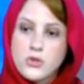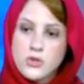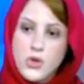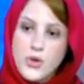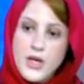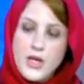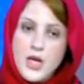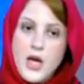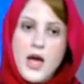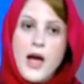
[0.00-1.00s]
story.
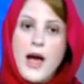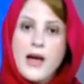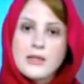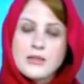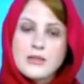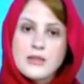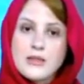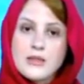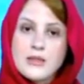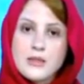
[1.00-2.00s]

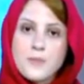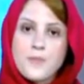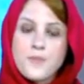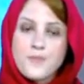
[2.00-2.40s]
And